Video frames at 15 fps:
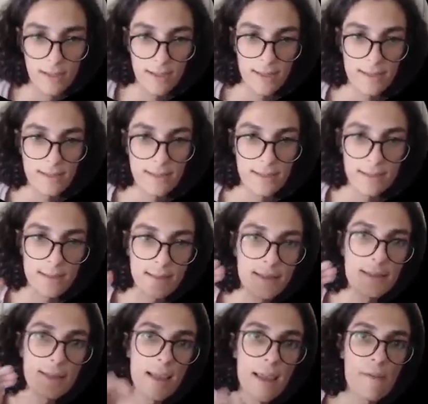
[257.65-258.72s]
that is
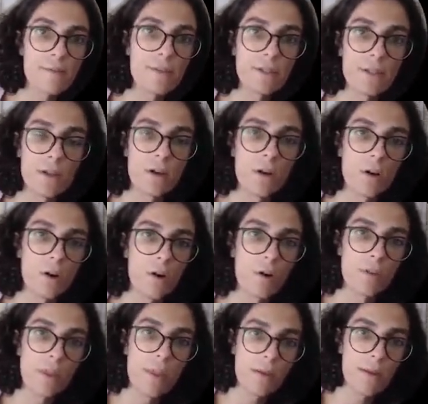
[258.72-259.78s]
saved
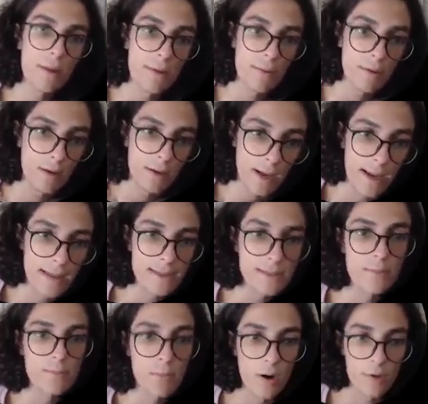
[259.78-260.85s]
on the
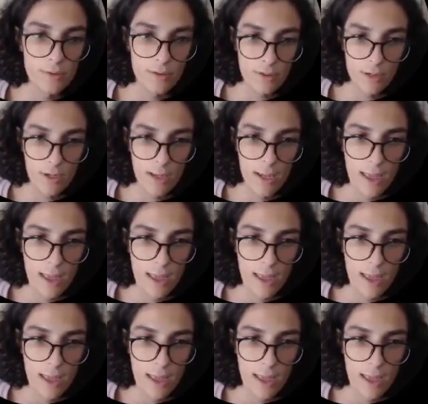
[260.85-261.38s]
client's browser.